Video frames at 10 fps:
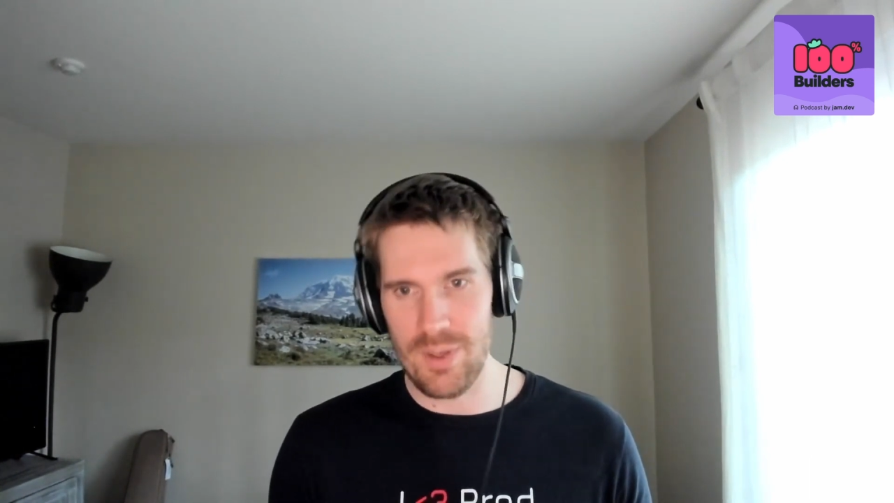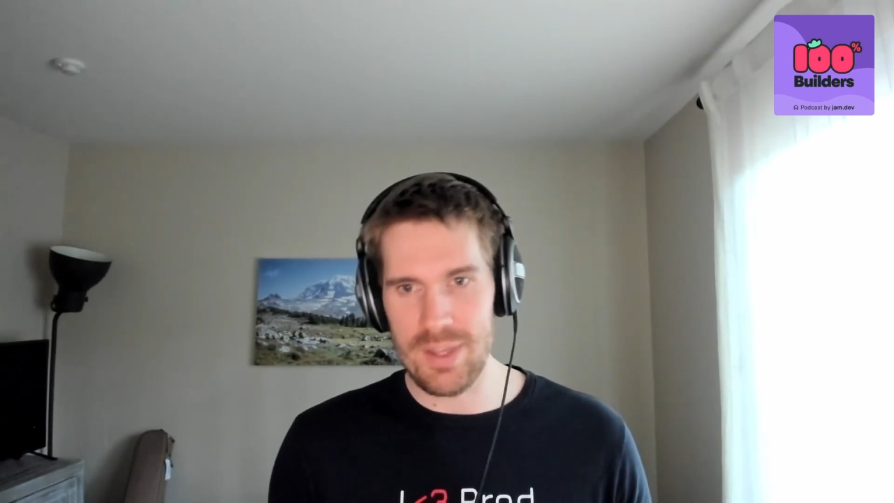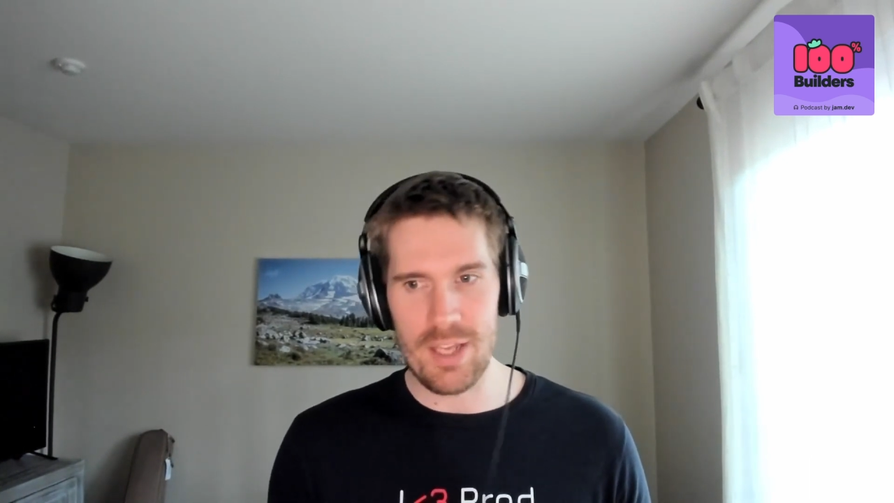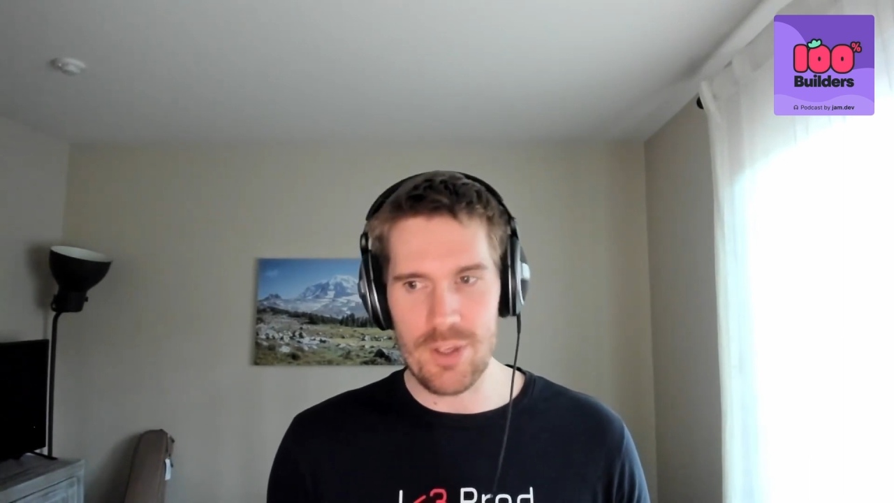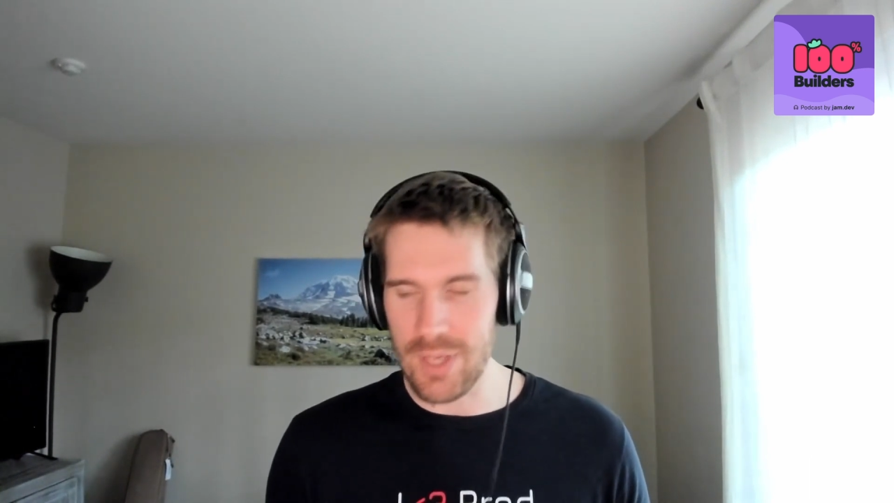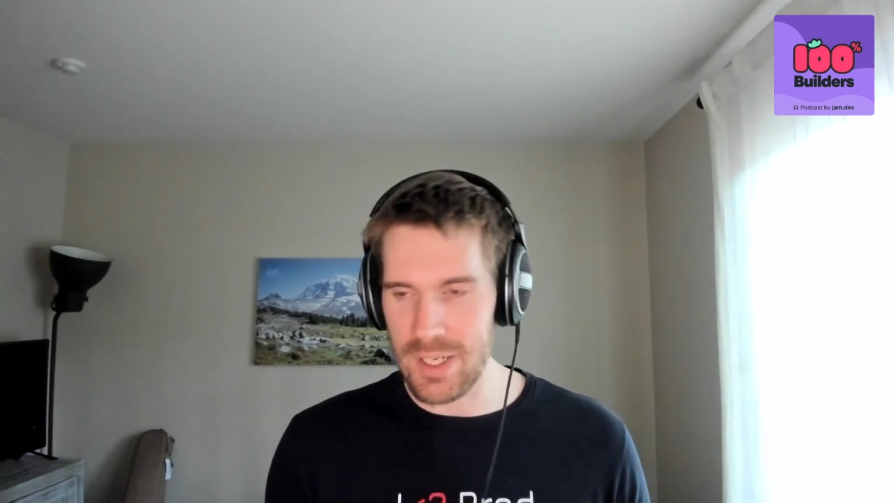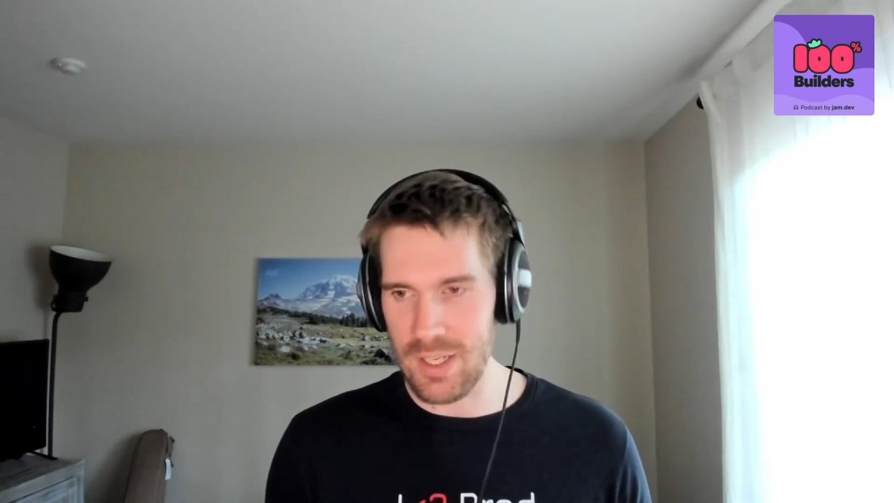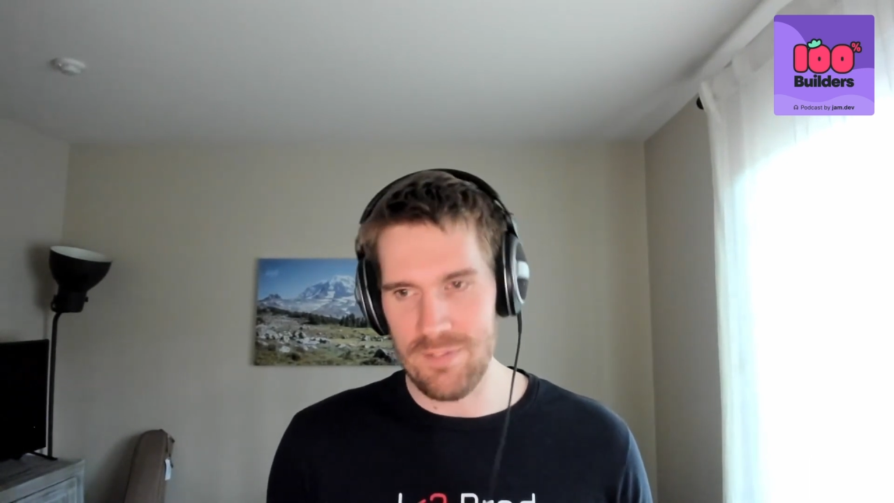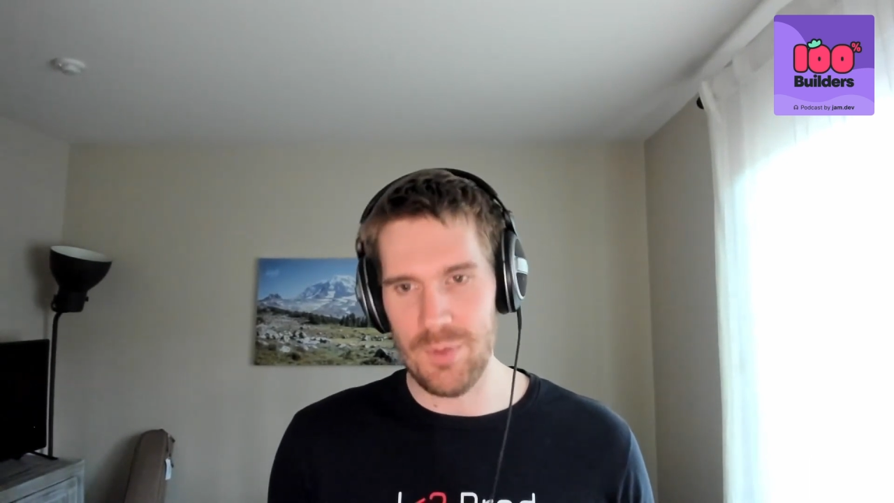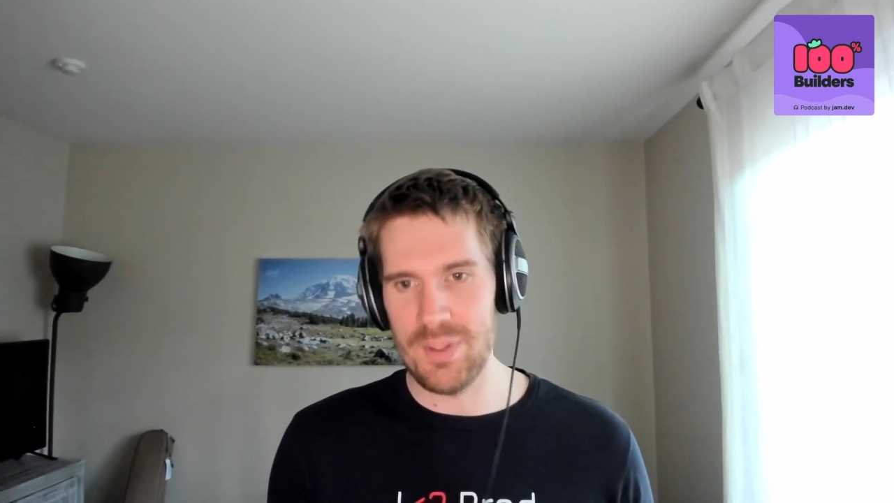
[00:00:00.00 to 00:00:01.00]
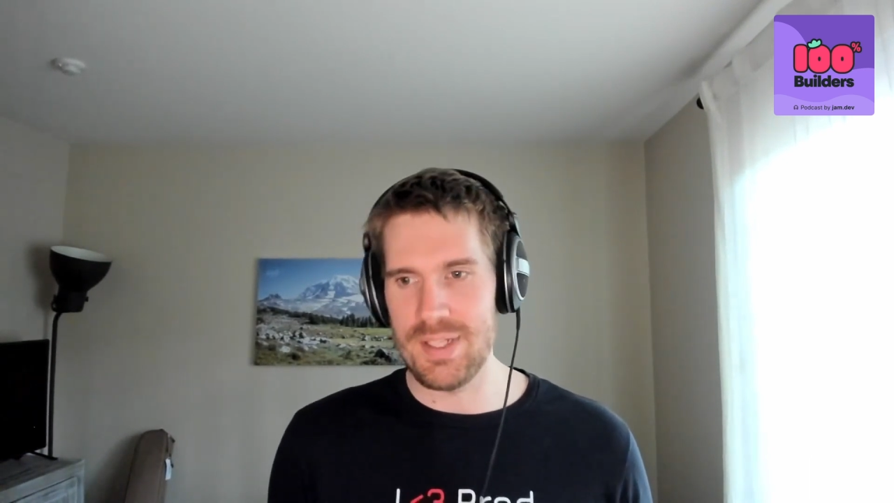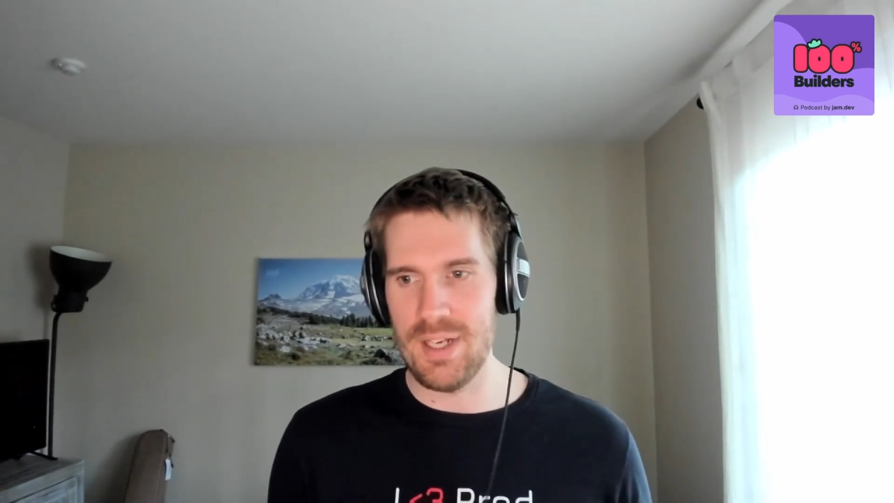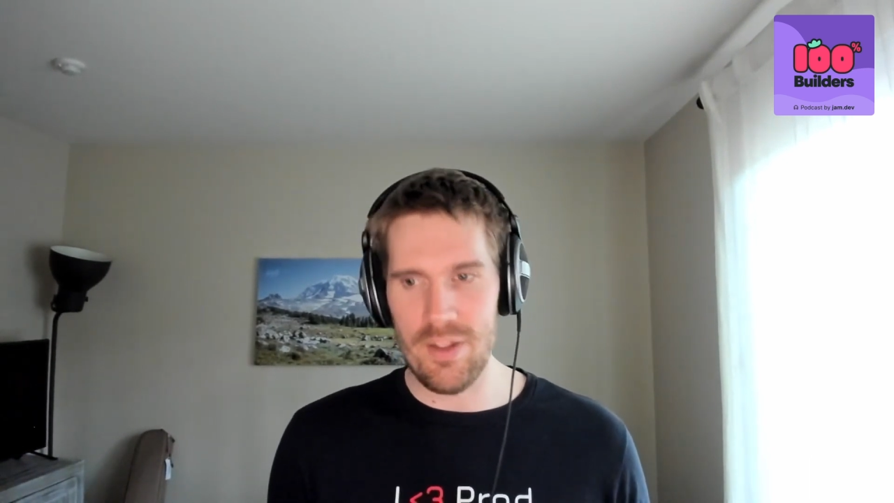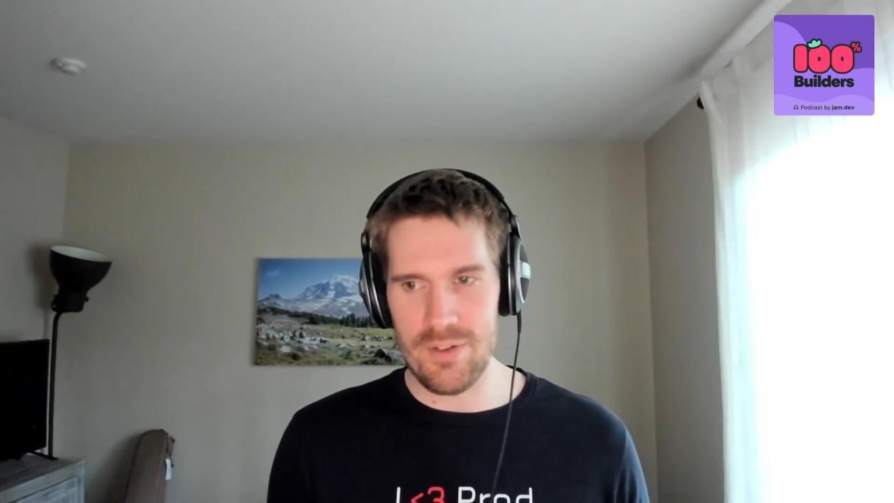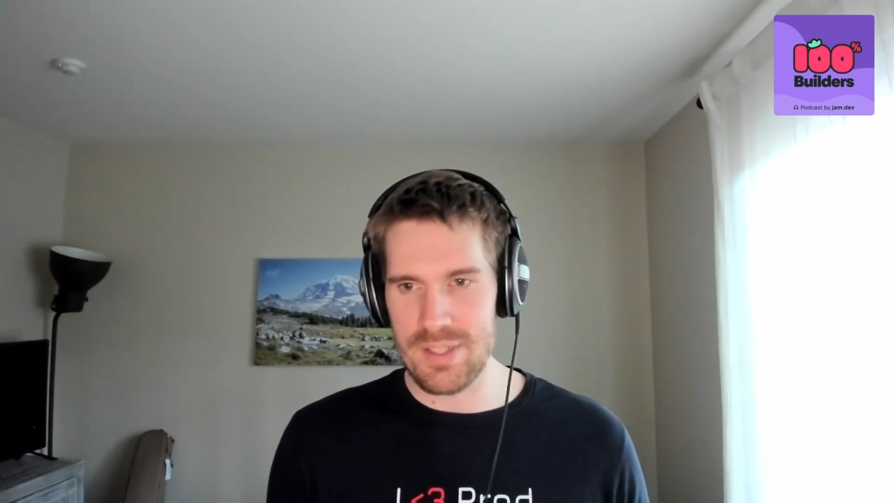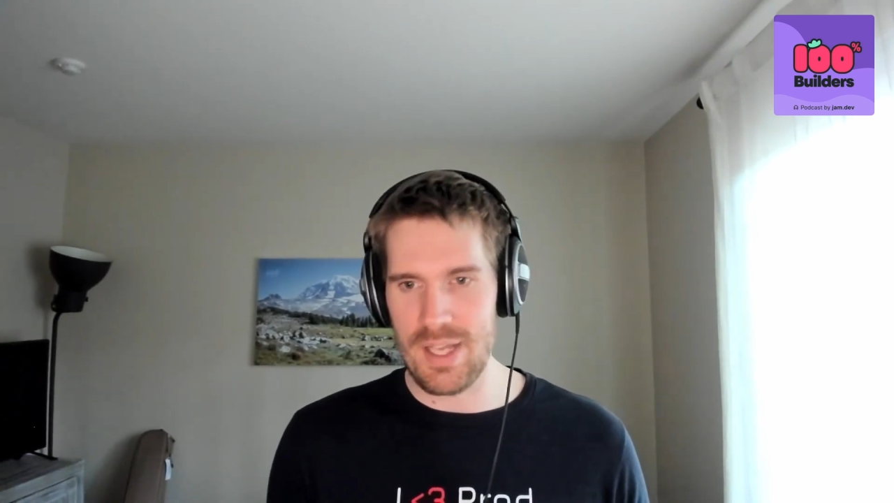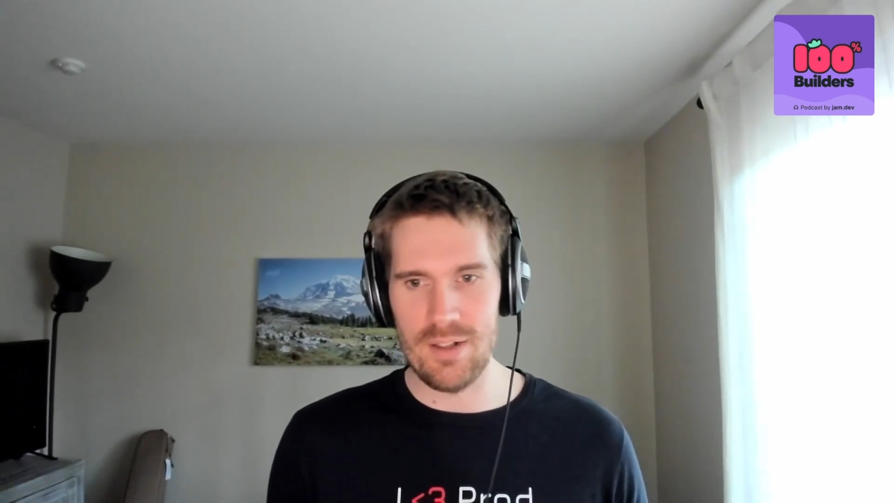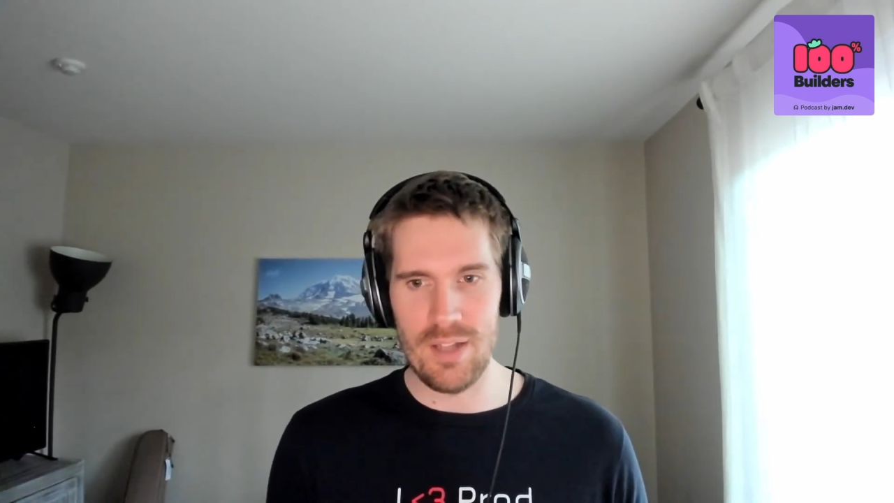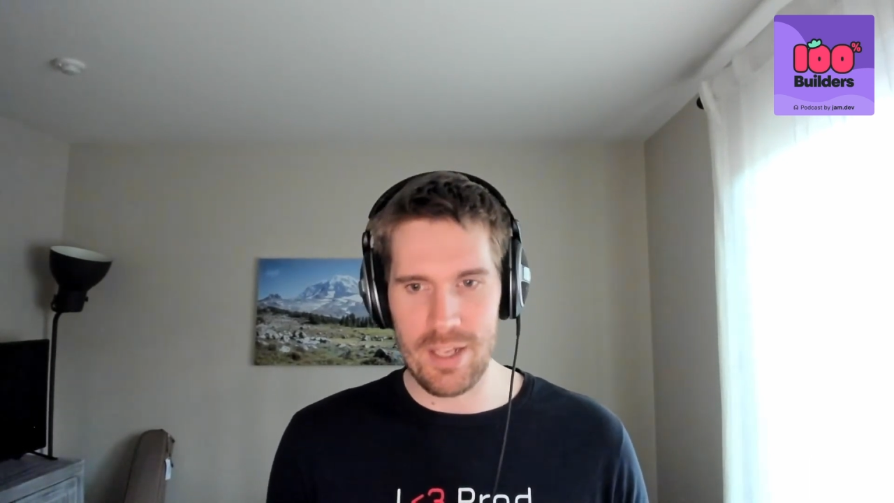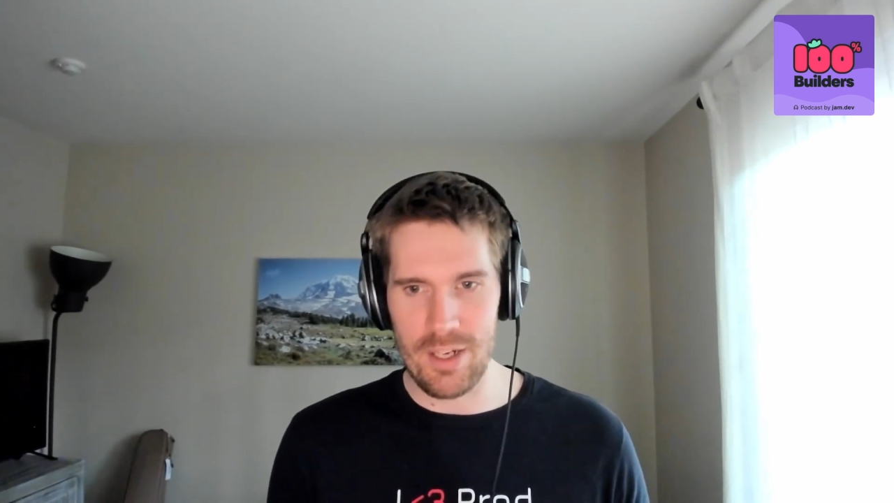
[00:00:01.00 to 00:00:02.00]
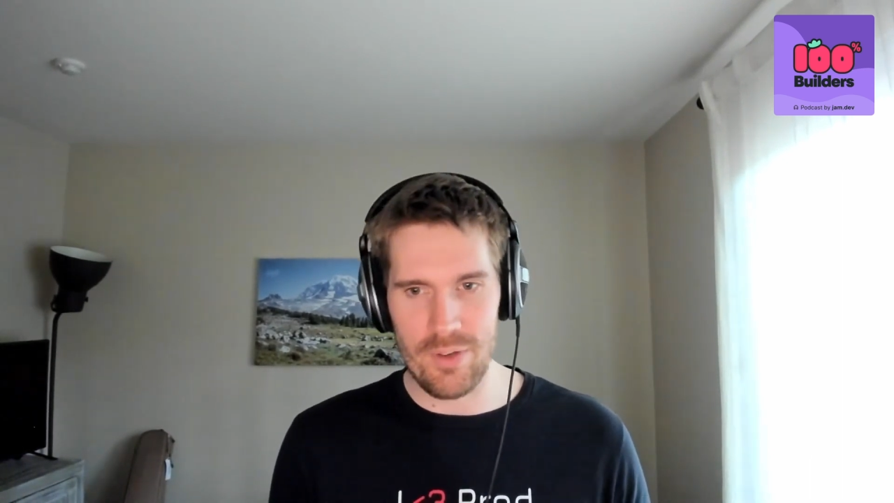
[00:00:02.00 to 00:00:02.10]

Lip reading: it that you can influence and others that are like,